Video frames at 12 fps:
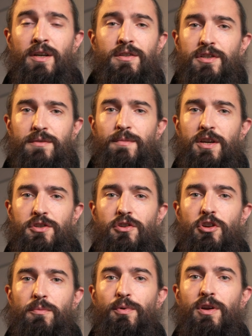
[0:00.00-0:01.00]
Just make sure
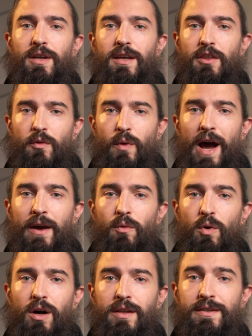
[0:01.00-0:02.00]
you're putting in the right
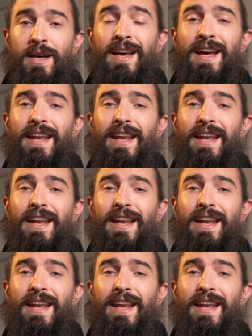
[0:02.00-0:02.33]
ones.